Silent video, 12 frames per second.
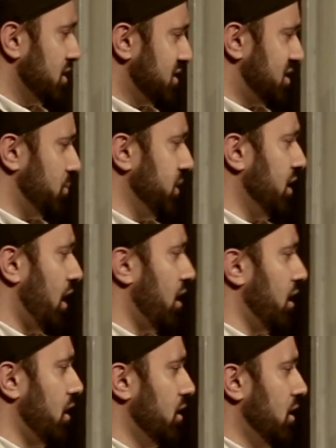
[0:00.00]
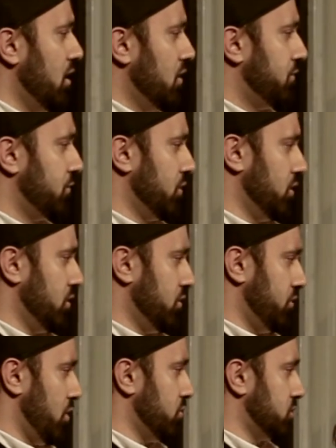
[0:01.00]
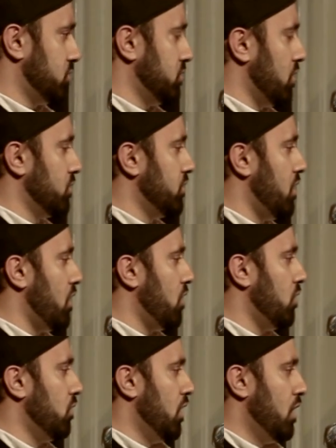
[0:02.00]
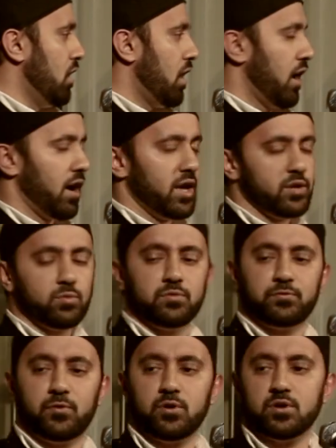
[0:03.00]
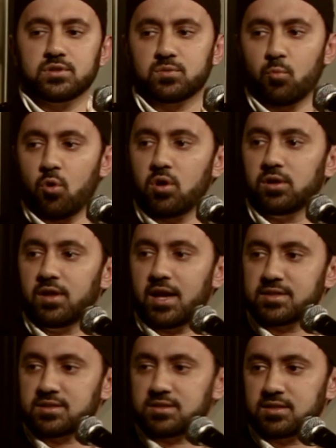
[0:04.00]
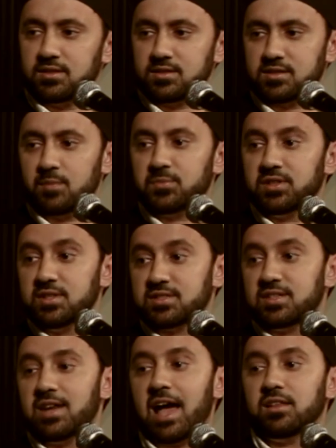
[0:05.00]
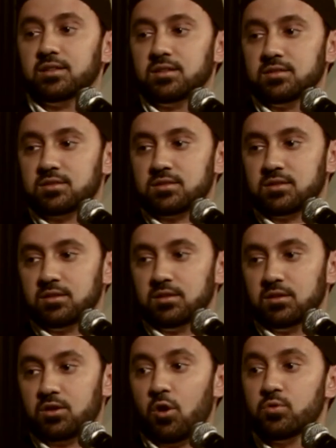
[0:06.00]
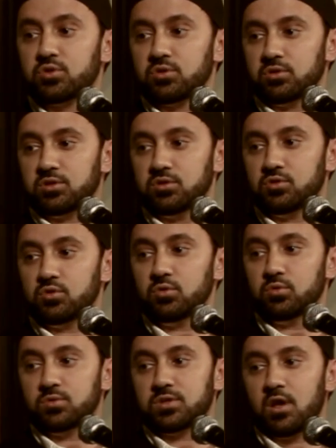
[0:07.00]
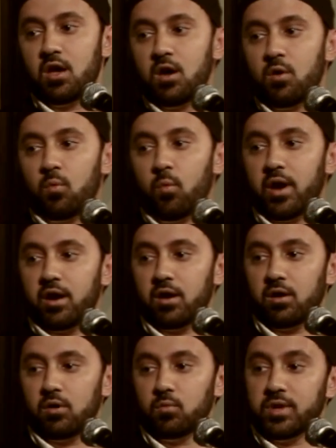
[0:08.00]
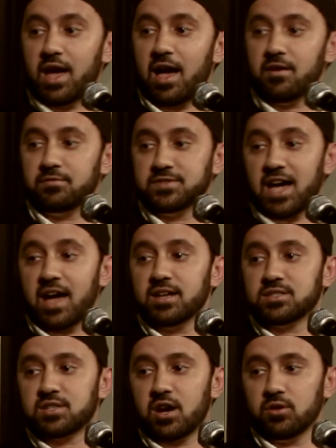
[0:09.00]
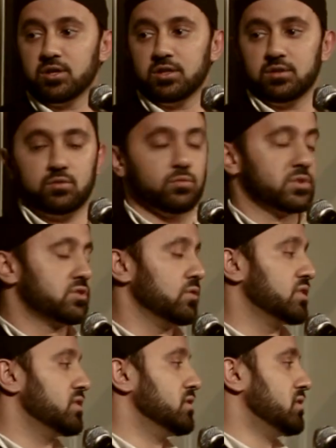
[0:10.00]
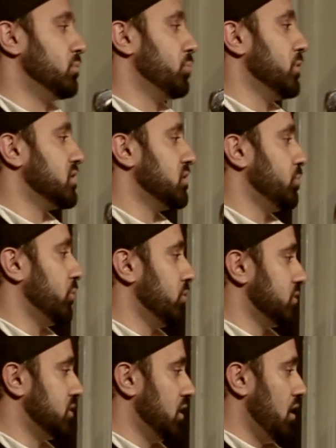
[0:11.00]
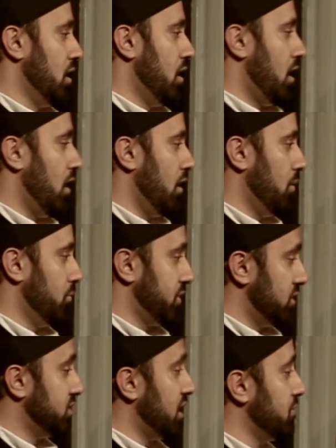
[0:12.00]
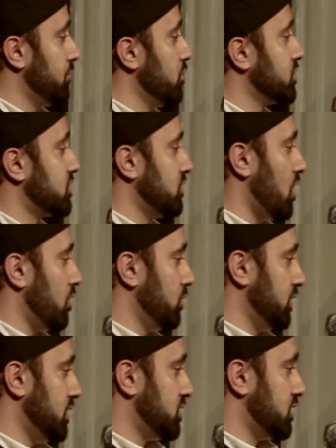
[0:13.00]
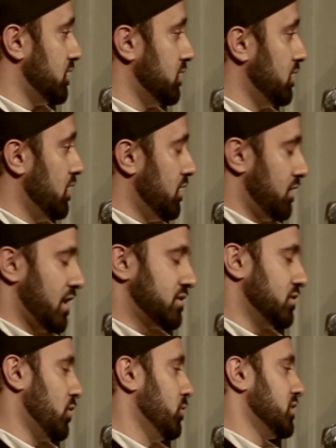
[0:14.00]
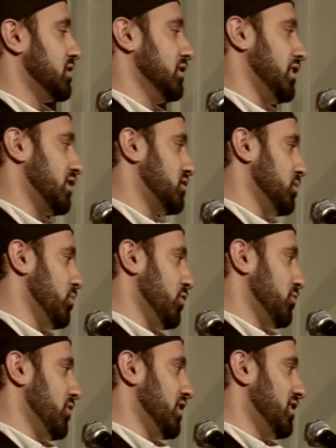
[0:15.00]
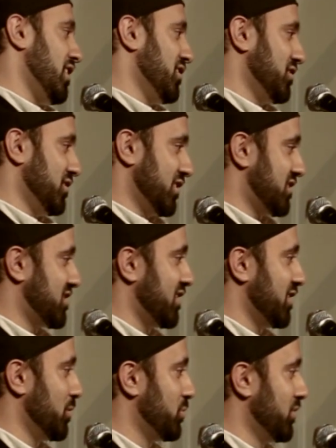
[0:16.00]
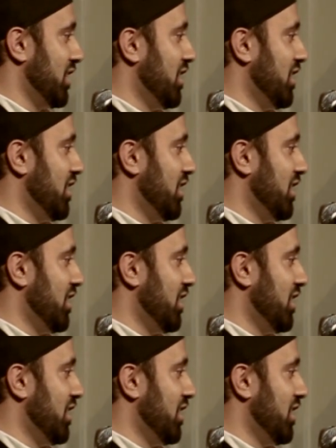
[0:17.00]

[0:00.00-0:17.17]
And zabiha, for those who don't know, it refers more or less to something that's analogous to kosher to Jews, where we have dietary restrictions and principles that are diverse in our religion. Not to go into lecture mode right now, you're like, shut up.